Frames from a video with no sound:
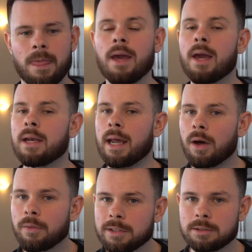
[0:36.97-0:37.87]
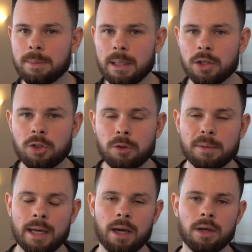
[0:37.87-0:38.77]
Now, this has been
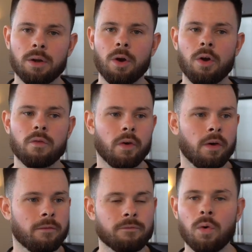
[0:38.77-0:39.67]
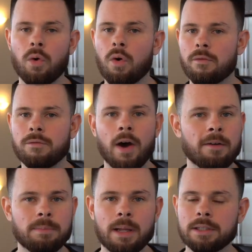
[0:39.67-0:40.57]
accumulated over
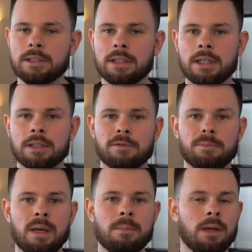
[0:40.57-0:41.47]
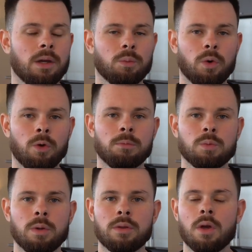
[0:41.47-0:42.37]
4-5+ years of me being in rooms
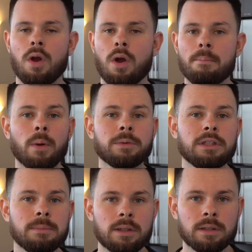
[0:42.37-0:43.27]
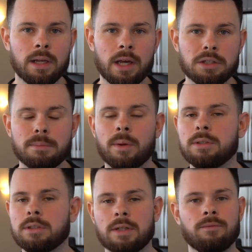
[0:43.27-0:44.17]
with multi-millionaires,
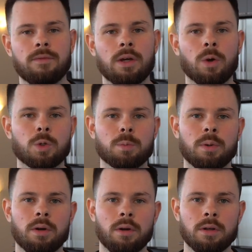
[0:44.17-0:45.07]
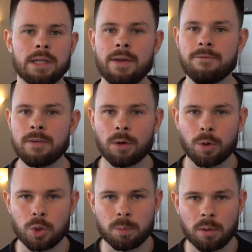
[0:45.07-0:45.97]
multi-7-figure entrepreneurs, 8-figure
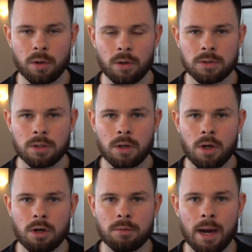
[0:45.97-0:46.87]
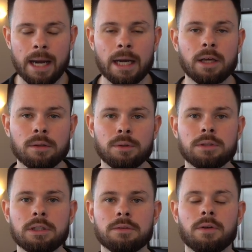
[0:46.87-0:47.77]
entrepreneurs, right?
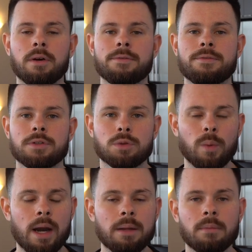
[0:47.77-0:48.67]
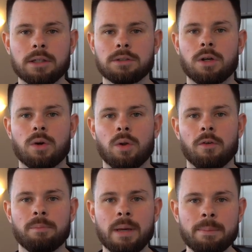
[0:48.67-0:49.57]
Inclusive of surrounding my circle
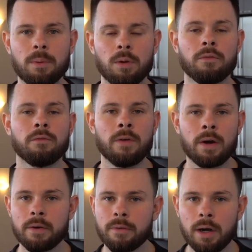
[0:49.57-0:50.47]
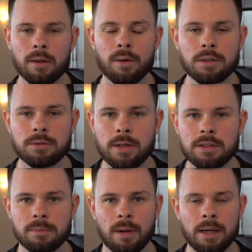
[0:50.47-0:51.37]
of people, of very, very close friends
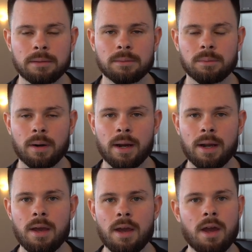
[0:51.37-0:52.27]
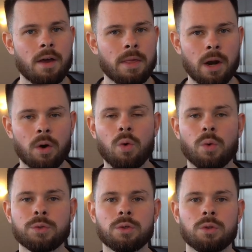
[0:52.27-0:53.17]
of mine, right? That all
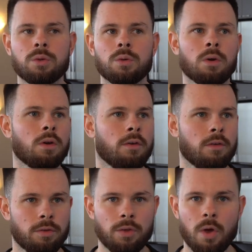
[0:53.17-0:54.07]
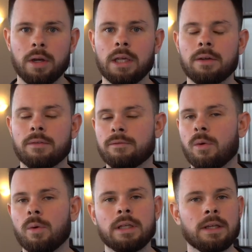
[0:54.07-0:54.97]
do 30,
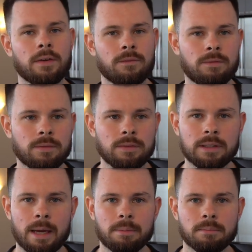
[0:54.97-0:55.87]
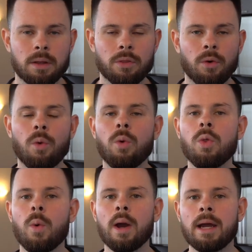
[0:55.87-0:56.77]
40, 50K per month, all the
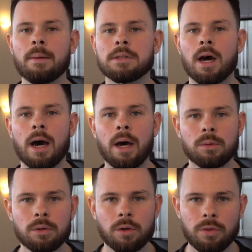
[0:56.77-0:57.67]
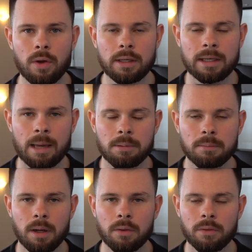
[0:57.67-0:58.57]
way up to 130K per
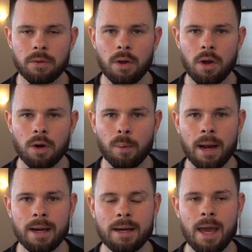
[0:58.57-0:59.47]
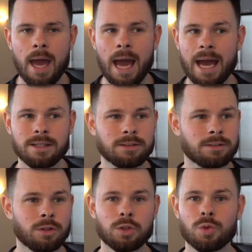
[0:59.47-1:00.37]
month, right? As
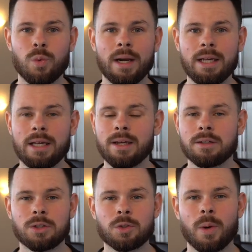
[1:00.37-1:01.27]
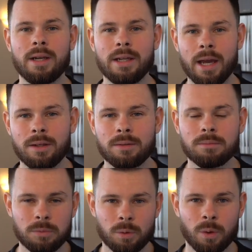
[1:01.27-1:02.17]
20 to
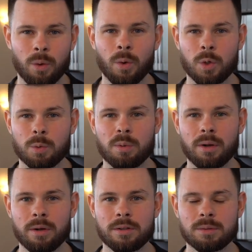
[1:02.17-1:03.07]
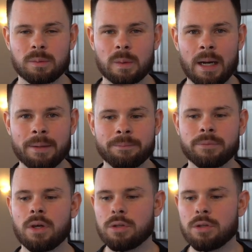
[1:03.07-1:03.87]
28-year-old entrepreneurs, right? So